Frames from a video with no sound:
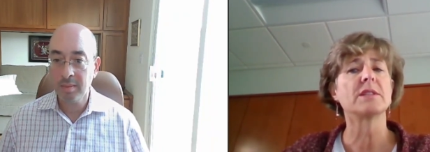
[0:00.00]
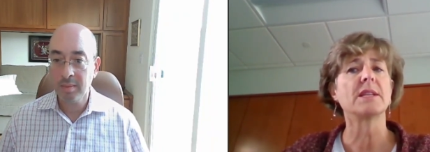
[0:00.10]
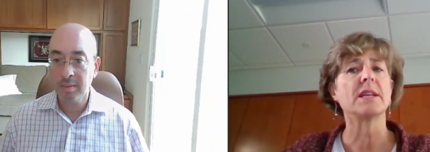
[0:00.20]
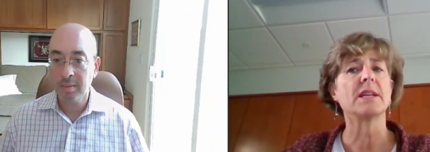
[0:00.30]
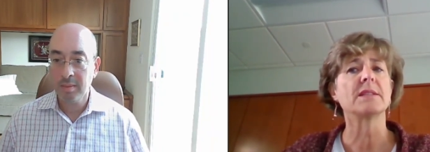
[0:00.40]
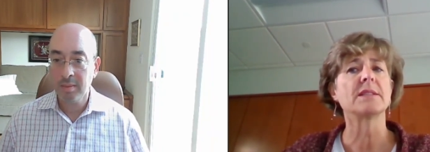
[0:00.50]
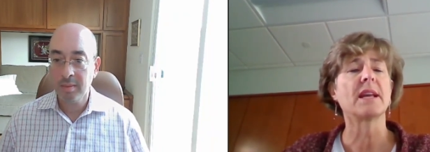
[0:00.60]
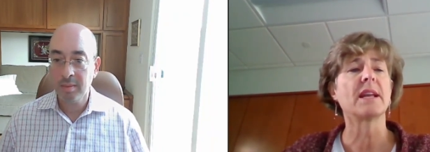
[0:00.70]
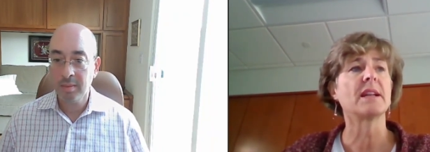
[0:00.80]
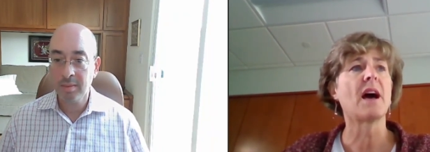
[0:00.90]
Speaker 1: their
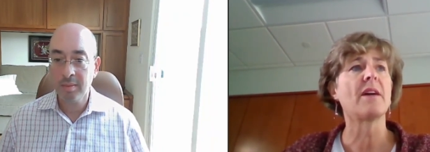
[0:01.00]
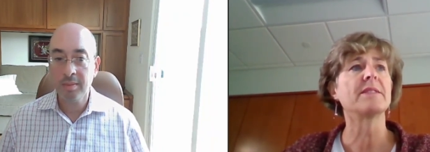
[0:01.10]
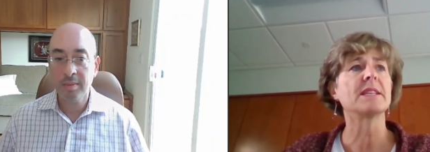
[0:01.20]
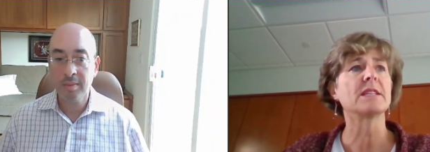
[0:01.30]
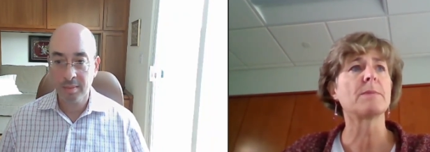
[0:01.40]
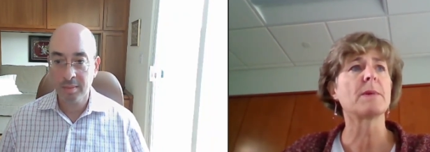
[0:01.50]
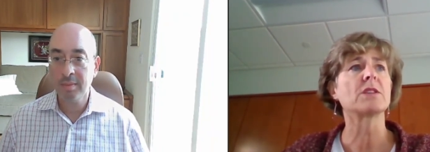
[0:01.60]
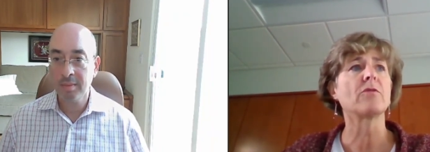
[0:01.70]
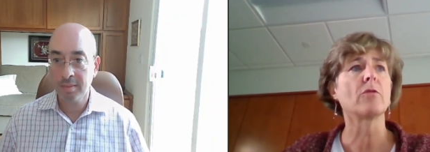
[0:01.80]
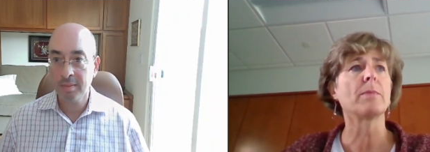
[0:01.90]
disease? And obviously,
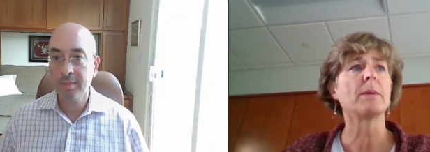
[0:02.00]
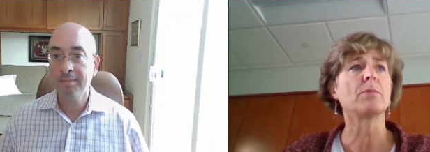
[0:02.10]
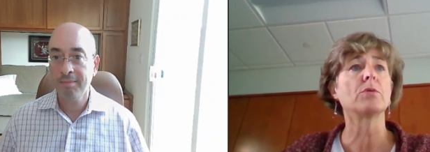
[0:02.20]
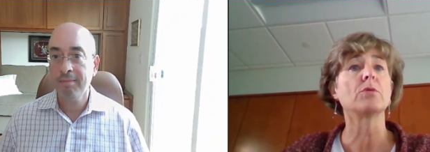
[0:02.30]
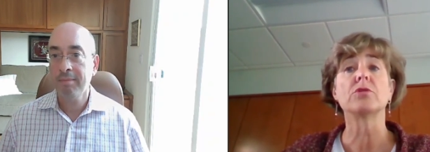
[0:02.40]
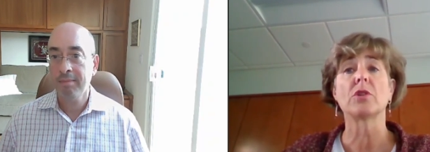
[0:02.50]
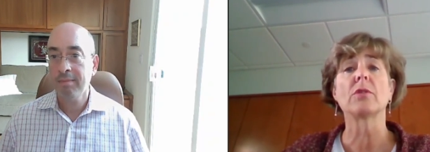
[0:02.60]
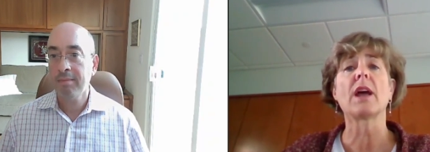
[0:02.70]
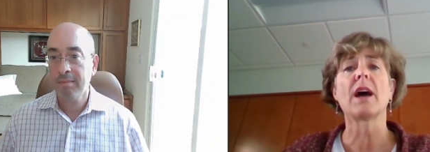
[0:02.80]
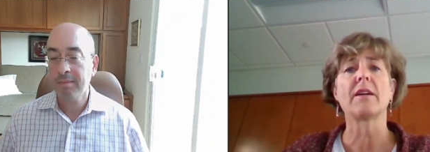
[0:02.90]
especially for people
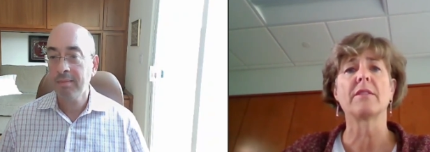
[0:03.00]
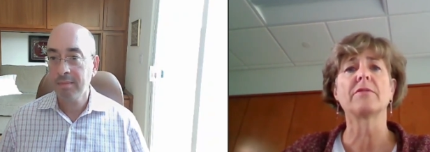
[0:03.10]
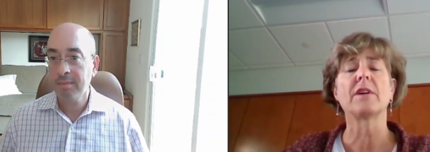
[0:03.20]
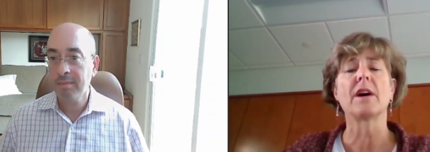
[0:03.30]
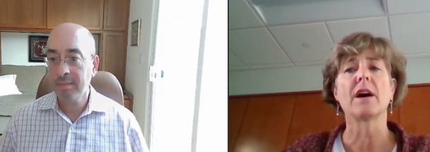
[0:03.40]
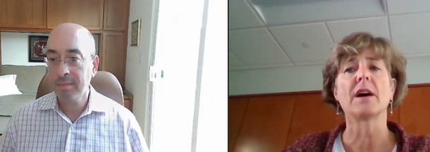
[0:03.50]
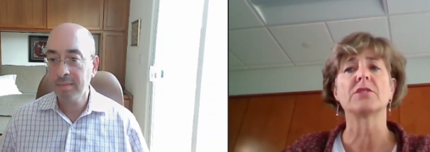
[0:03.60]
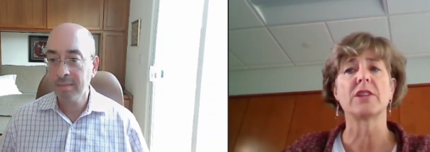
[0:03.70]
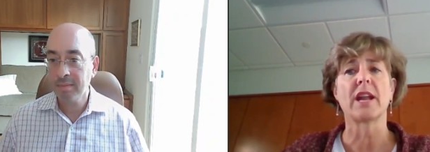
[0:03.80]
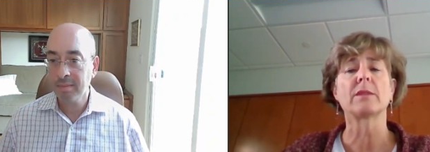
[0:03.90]
who don't have
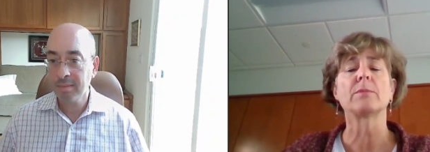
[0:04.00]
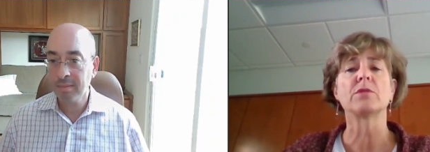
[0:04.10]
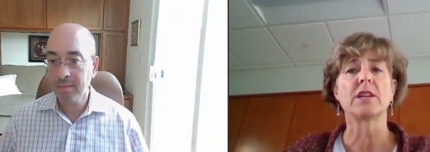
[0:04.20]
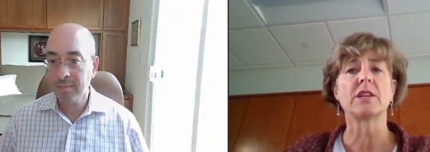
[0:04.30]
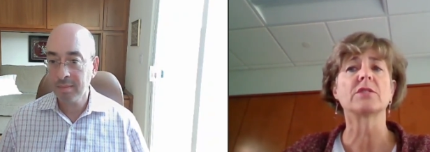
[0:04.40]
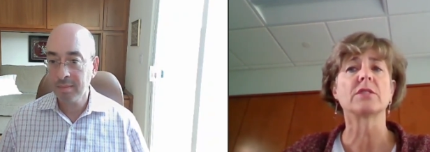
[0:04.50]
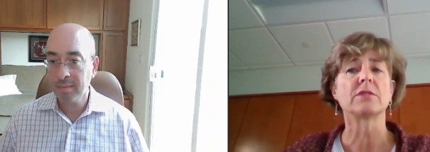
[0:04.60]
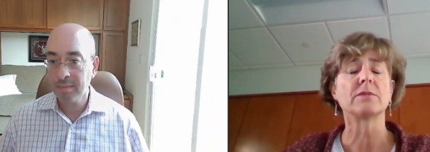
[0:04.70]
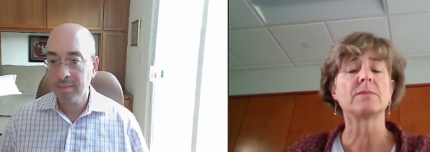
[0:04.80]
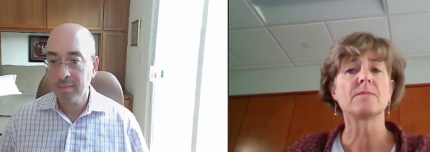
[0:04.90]
a genetic
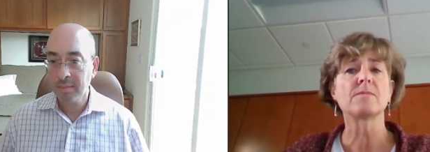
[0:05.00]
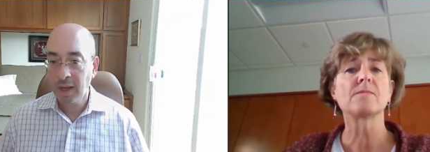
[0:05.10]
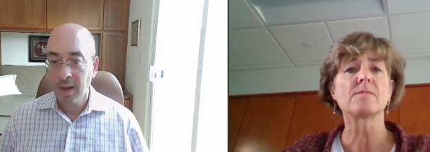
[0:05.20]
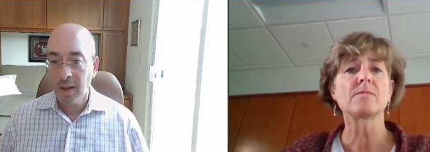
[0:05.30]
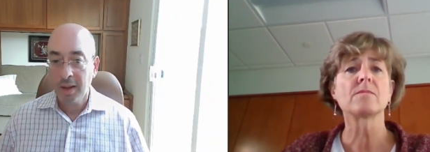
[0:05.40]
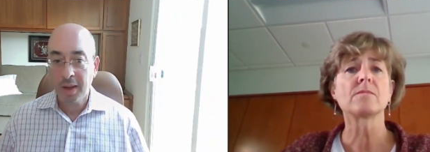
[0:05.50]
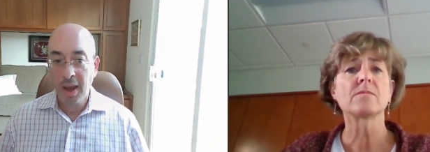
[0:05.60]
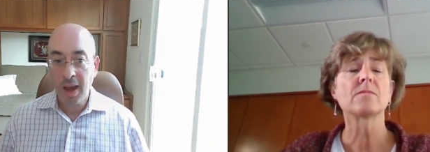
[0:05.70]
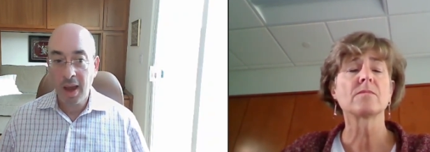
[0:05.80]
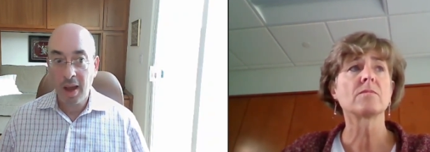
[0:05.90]
mutation.
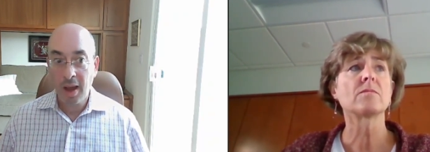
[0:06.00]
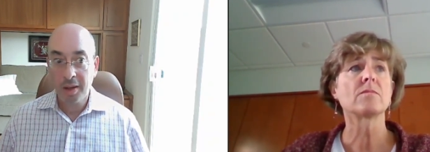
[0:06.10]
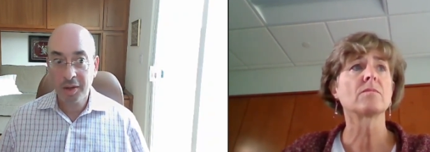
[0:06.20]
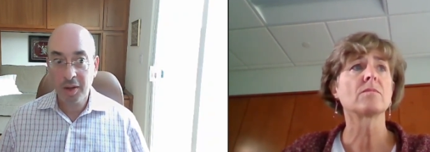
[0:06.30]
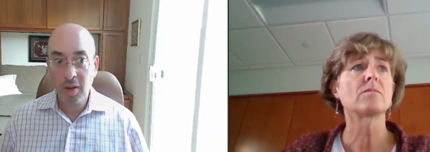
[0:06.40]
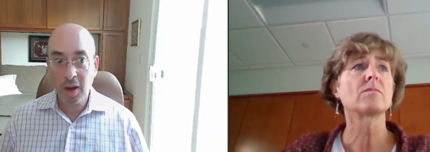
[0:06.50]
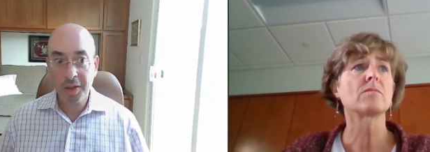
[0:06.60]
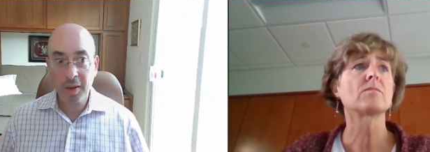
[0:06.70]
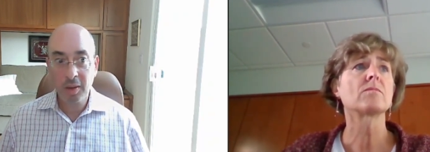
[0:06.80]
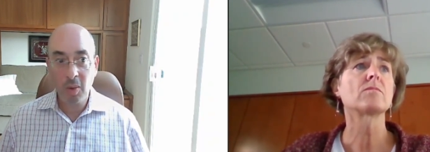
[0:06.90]
Speaker 2: Yeah, so I
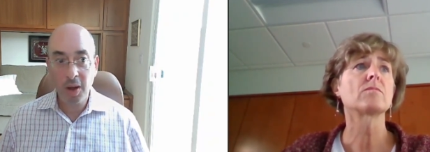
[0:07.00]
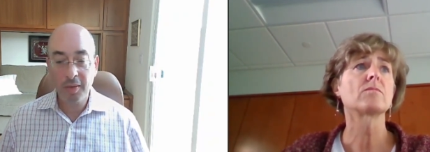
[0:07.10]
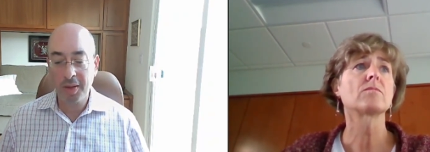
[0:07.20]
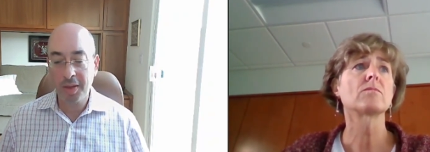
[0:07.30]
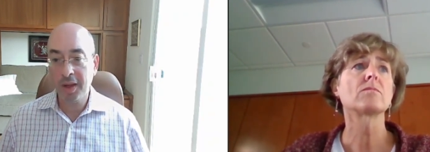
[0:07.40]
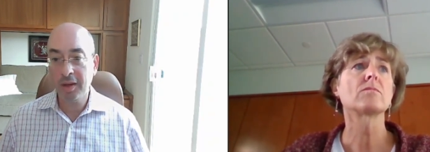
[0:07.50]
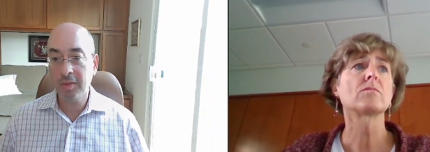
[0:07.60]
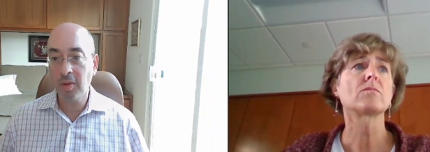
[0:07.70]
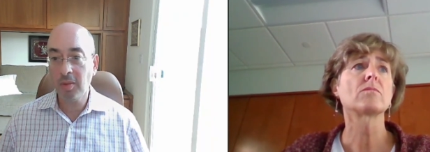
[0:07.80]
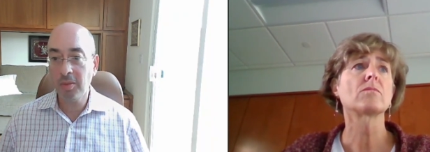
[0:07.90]
think one of the
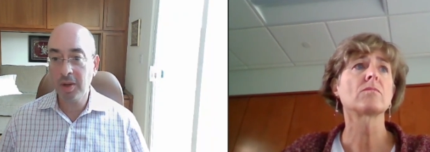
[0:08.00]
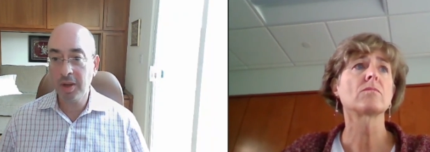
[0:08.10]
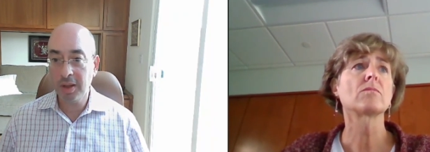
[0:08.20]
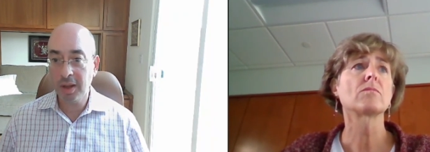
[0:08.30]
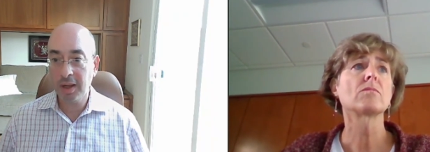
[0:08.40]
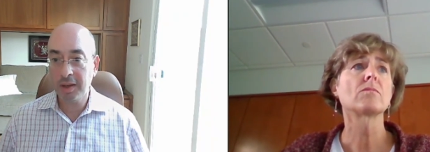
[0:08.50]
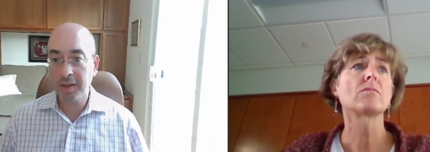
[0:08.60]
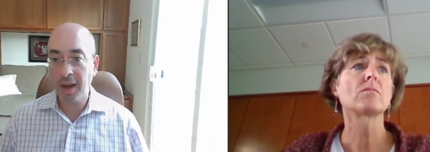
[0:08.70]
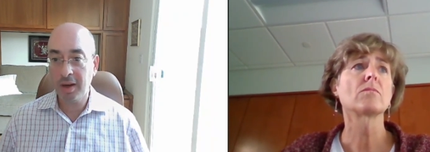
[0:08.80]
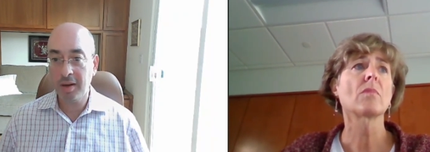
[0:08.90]
things we're really
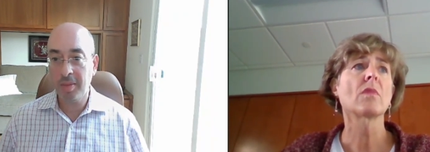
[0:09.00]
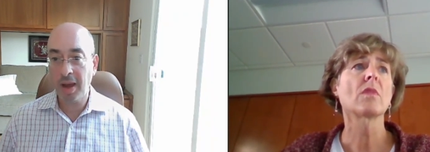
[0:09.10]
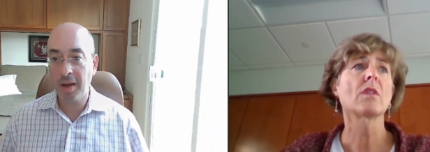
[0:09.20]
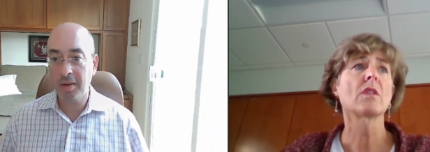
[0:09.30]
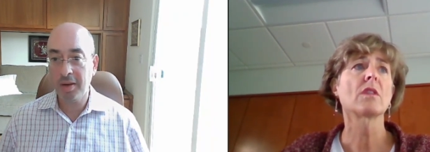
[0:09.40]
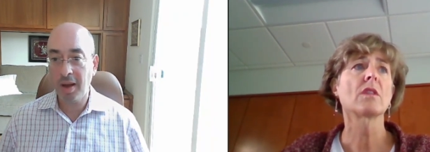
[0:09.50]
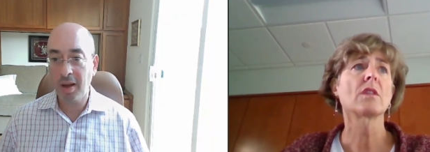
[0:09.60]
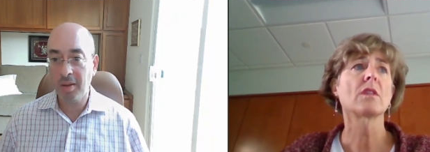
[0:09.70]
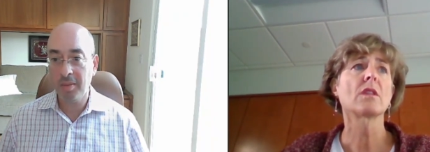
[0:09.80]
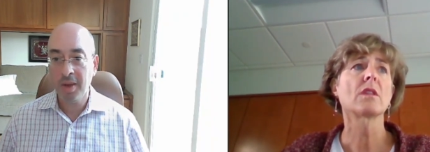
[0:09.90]
excited about
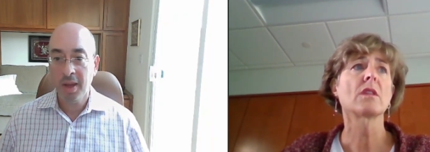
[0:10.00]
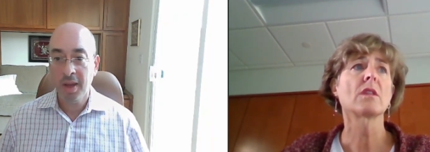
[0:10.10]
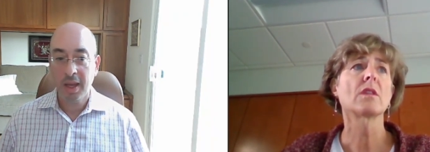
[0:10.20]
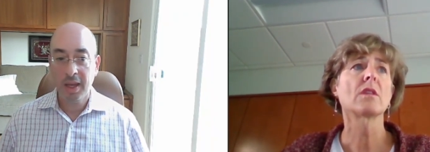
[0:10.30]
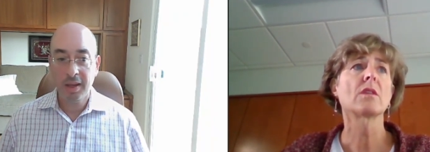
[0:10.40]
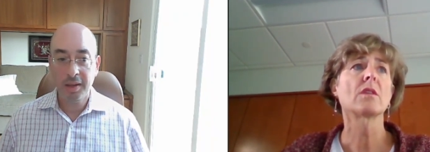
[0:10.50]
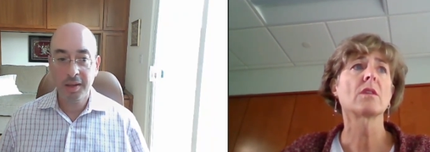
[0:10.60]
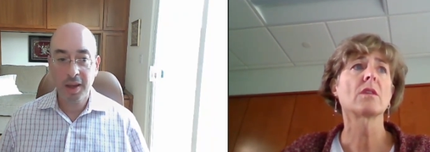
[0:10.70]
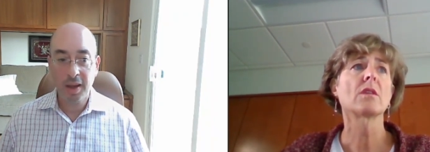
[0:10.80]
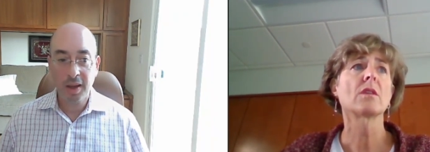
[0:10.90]
um,
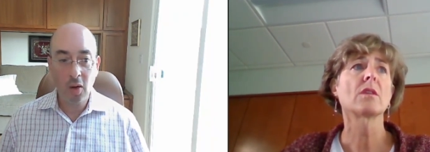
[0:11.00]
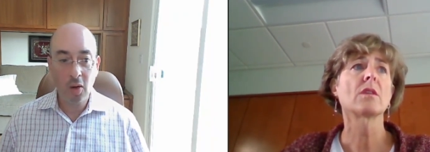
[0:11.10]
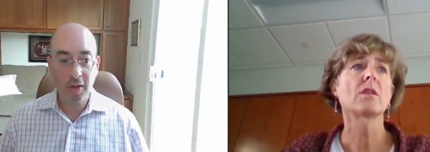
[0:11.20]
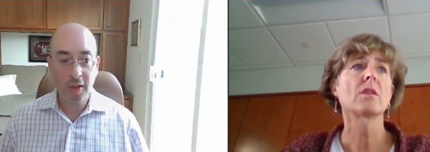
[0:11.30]
is that over